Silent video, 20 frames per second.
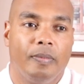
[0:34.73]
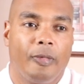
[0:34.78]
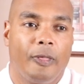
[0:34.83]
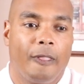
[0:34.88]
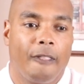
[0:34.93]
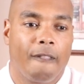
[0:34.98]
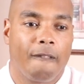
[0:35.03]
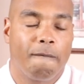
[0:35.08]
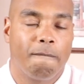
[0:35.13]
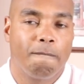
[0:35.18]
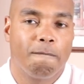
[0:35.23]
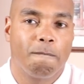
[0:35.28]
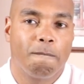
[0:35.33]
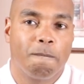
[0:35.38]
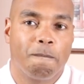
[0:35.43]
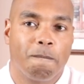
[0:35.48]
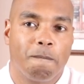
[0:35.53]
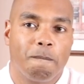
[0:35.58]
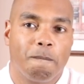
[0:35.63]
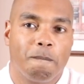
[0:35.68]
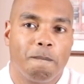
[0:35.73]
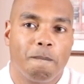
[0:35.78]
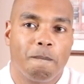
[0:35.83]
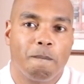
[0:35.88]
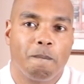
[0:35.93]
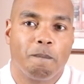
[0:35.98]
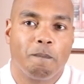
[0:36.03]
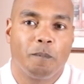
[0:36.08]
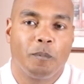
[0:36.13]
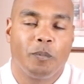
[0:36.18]

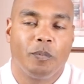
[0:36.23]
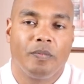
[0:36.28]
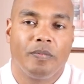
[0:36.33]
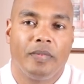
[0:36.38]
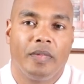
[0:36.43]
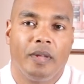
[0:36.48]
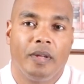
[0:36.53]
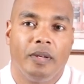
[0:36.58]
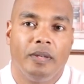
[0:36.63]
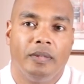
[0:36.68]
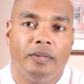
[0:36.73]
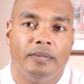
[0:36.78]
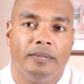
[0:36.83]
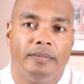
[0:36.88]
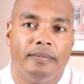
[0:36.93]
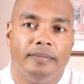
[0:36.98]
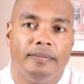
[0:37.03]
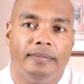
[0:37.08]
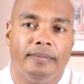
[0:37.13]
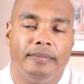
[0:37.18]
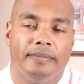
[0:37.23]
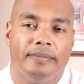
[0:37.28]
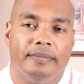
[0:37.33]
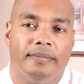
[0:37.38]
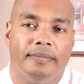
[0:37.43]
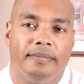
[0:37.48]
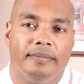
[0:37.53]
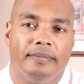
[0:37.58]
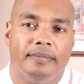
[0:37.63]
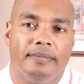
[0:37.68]

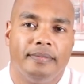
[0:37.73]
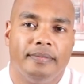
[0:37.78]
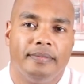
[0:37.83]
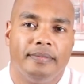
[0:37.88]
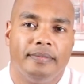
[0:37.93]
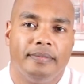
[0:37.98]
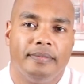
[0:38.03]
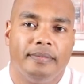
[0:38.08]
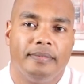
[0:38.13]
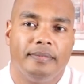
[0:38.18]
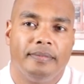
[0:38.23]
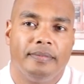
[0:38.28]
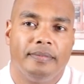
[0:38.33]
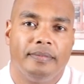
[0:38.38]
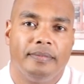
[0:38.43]
(not speaking)